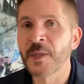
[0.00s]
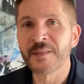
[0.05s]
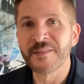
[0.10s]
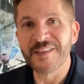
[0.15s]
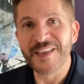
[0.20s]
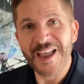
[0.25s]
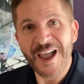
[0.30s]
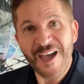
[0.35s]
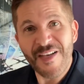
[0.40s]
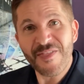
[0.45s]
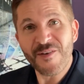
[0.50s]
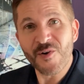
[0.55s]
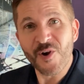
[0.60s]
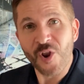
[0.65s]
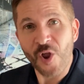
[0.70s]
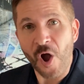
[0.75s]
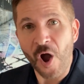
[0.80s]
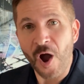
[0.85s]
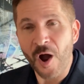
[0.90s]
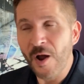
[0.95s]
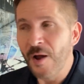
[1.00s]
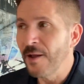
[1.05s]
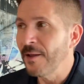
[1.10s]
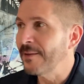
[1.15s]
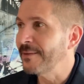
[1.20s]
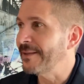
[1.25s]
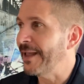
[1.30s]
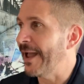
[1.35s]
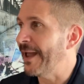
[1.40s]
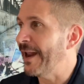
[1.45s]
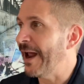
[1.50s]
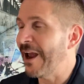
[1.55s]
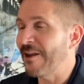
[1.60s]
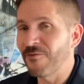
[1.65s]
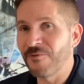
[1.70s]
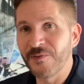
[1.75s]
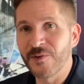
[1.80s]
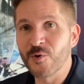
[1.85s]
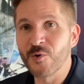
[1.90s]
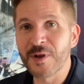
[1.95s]
The other law that I
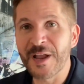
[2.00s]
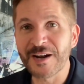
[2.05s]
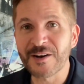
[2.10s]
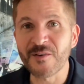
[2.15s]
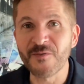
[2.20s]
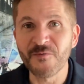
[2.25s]
feel got